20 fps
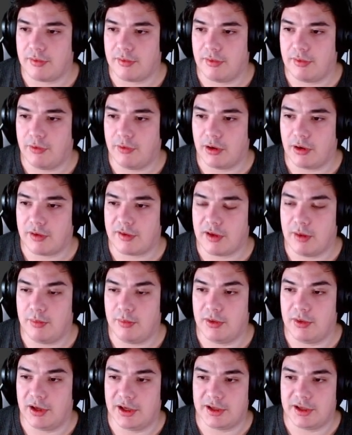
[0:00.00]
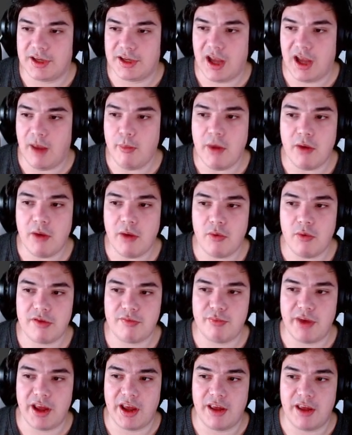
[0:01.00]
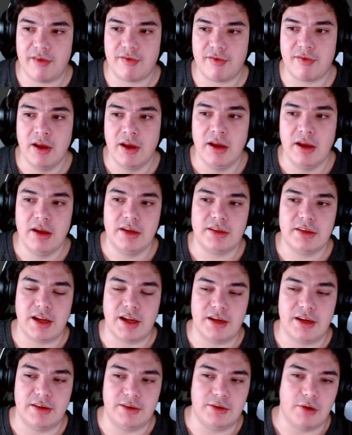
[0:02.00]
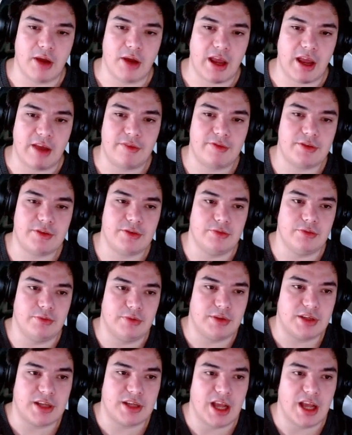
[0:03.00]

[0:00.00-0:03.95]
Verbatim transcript: for example, in camera space, then you have to